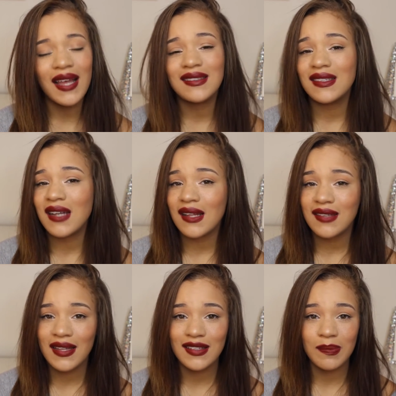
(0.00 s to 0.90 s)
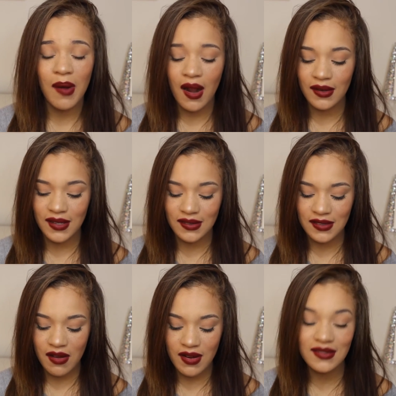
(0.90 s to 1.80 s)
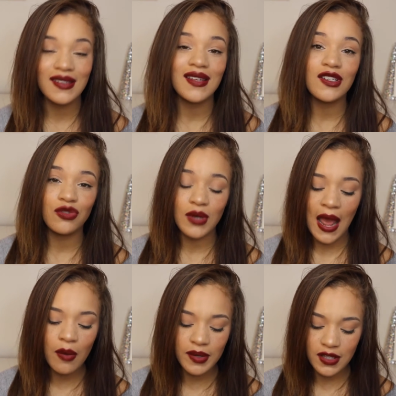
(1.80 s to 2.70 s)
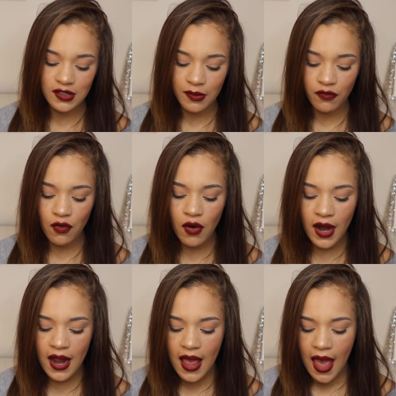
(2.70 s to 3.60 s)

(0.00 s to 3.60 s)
I did not take this product as serious as I do now now because before